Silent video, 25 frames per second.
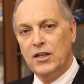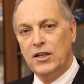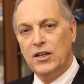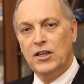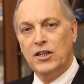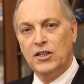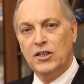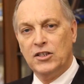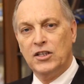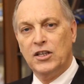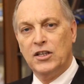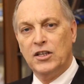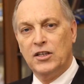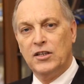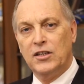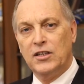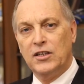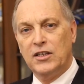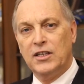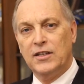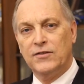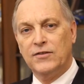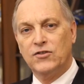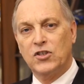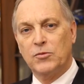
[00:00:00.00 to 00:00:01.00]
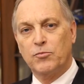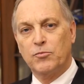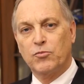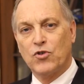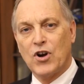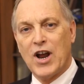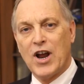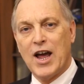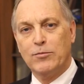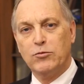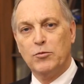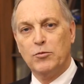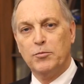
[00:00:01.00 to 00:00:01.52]
gives a
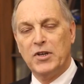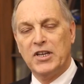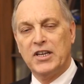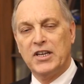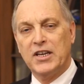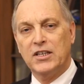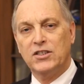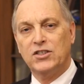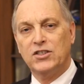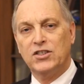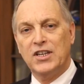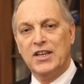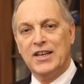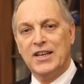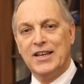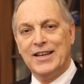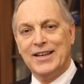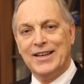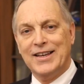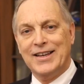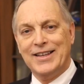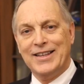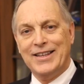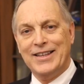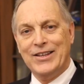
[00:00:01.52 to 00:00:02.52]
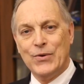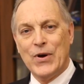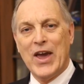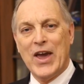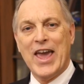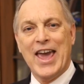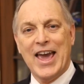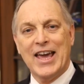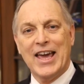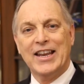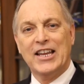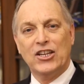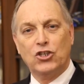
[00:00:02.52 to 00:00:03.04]
problem because you
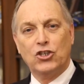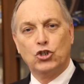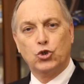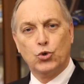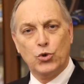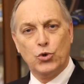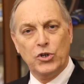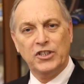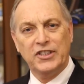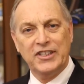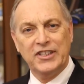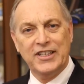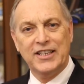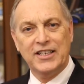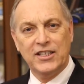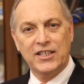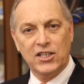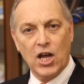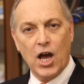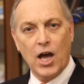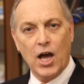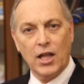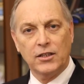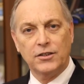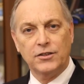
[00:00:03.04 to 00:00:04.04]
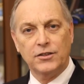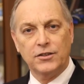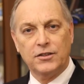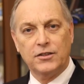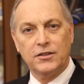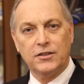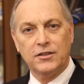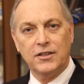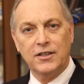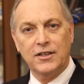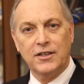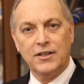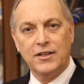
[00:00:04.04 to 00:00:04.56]
had a trillion
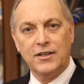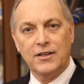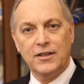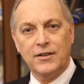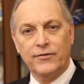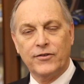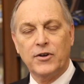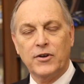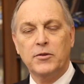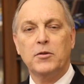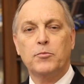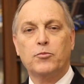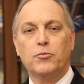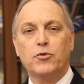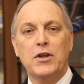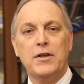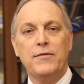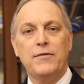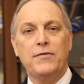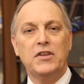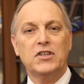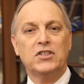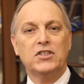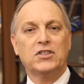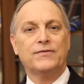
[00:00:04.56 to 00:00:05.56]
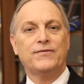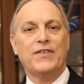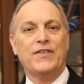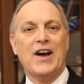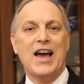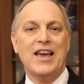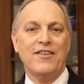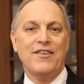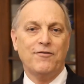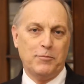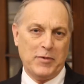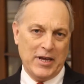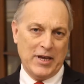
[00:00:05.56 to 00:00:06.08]
dollars from the previous
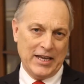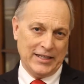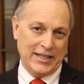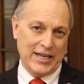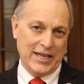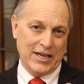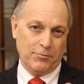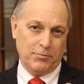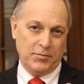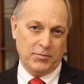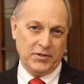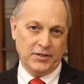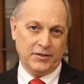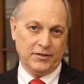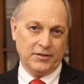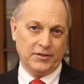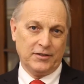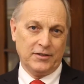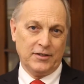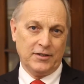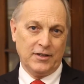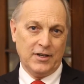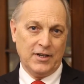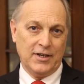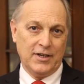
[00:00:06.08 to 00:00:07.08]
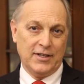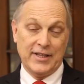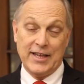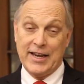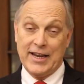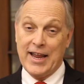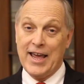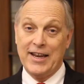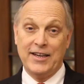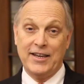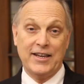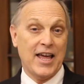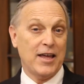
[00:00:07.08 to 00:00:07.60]
five bailout bills that
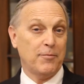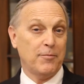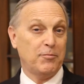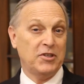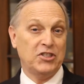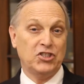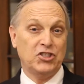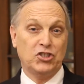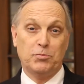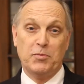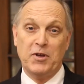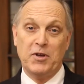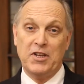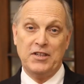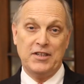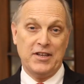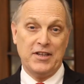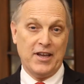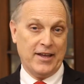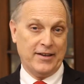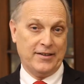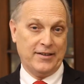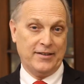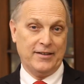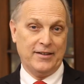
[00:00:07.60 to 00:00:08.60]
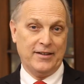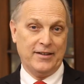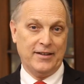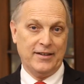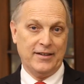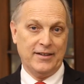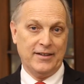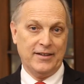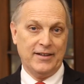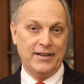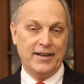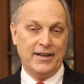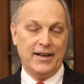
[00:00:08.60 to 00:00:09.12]
had not been spent yet.
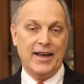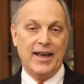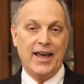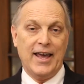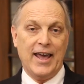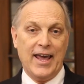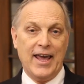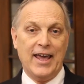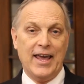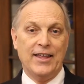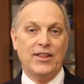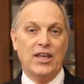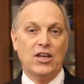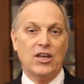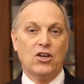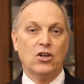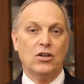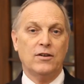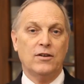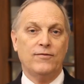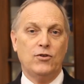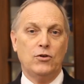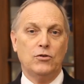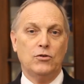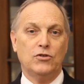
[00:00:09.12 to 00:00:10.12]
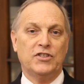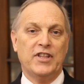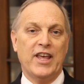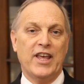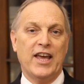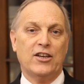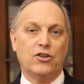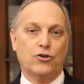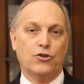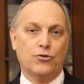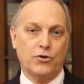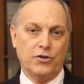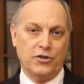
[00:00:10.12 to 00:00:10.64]
And they could have used
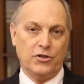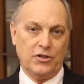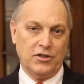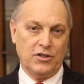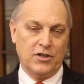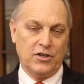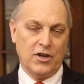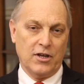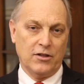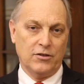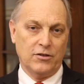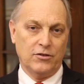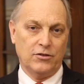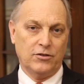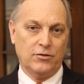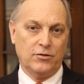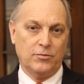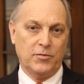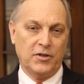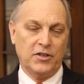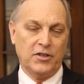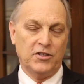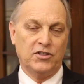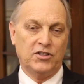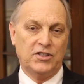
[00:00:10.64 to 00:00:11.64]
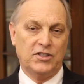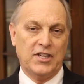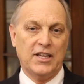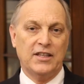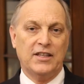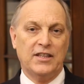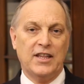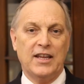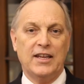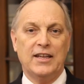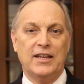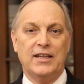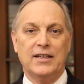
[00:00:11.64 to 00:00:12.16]
that trillion dollars, but
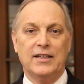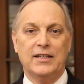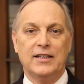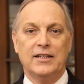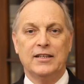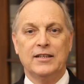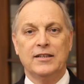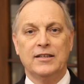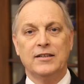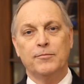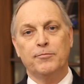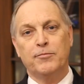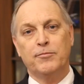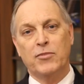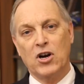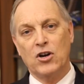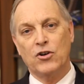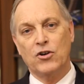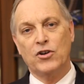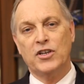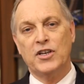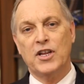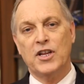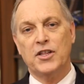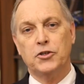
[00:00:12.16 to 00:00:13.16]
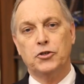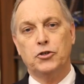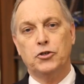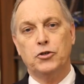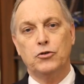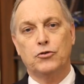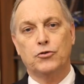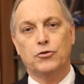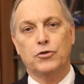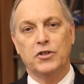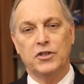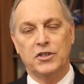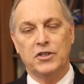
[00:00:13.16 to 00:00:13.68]
instead they borrowed another
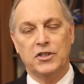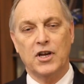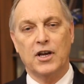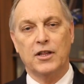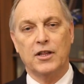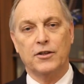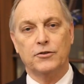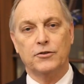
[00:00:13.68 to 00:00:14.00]
$2 trillion